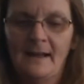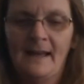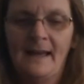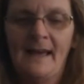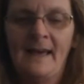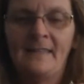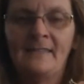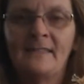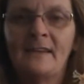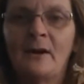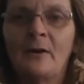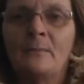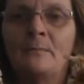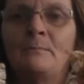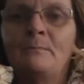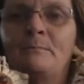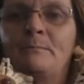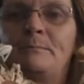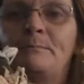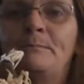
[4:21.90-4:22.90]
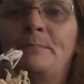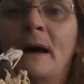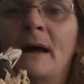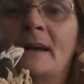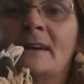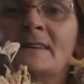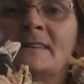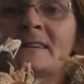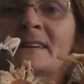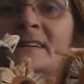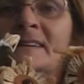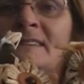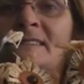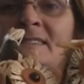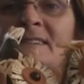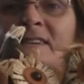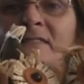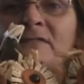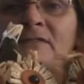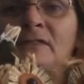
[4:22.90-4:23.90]
And their button is
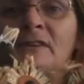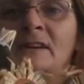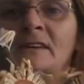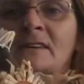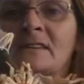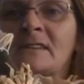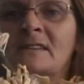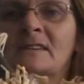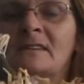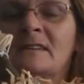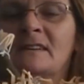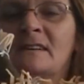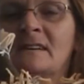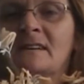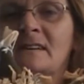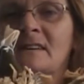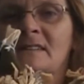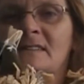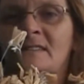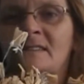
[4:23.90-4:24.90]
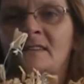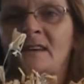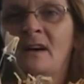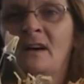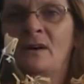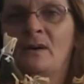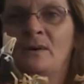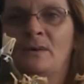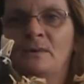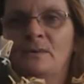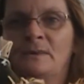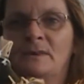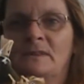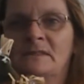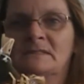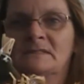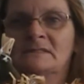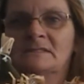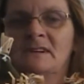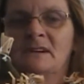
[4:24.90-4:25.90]
different. So,
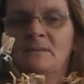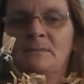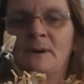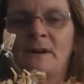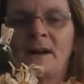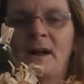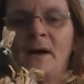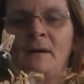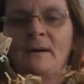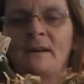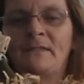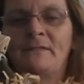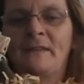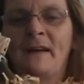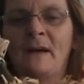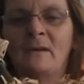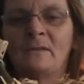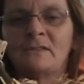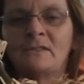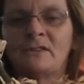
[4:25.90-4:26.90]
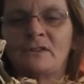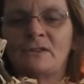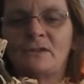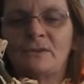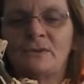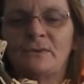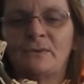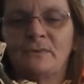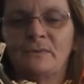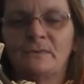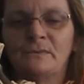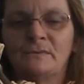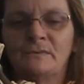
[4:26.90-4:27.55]
but I only found two.